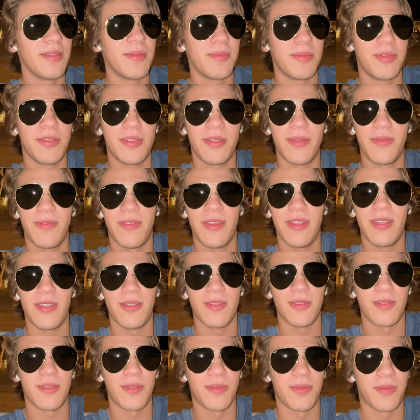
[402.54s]
put a
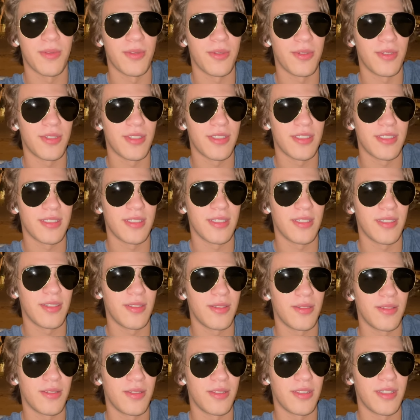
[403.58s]
video towards
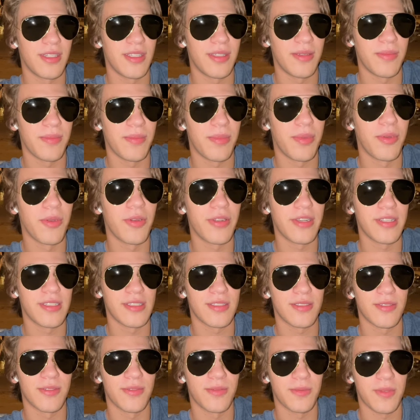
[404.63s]
the importance
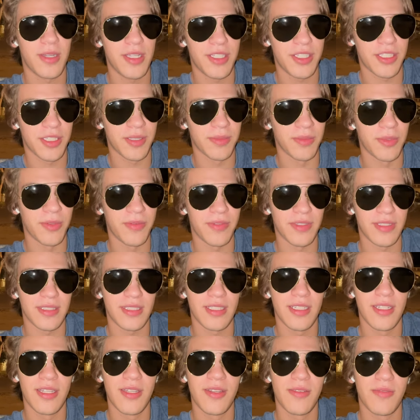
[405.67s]
of watching movies,
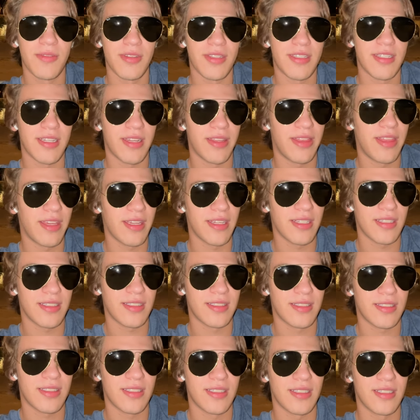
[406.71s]
which I think
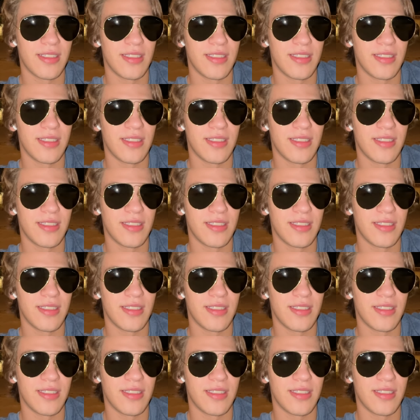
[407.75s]
it's